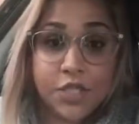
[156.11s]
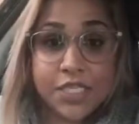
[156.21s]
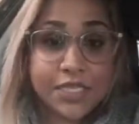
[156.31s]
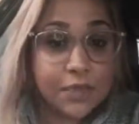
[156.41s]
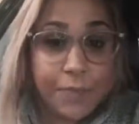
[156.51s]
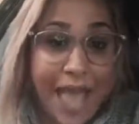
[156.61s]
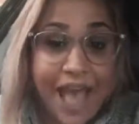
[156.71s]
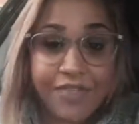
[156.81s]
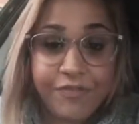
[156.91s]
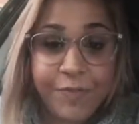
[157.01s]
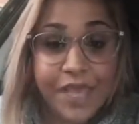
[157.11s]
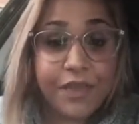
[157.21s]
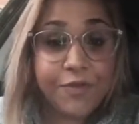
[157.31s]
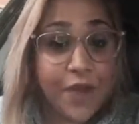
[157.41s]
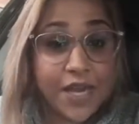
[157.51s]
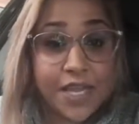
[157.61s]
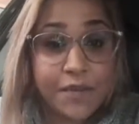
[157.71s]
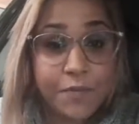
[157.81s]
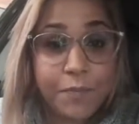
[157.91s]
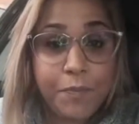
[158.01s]
just in the path of being
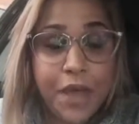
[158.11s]
funny.